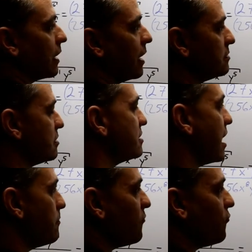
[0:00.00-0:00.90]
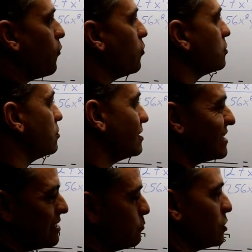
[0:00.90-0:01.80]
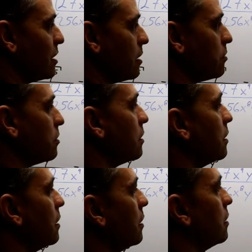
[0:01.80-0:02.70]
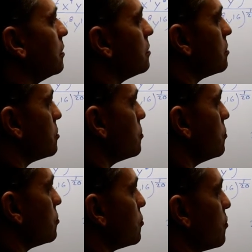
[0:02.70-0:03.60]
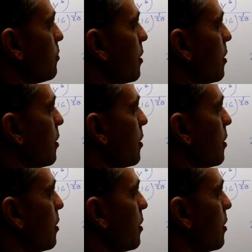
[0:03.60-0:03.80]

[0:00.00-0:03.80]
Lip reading: And the same for the denominator. 2 to the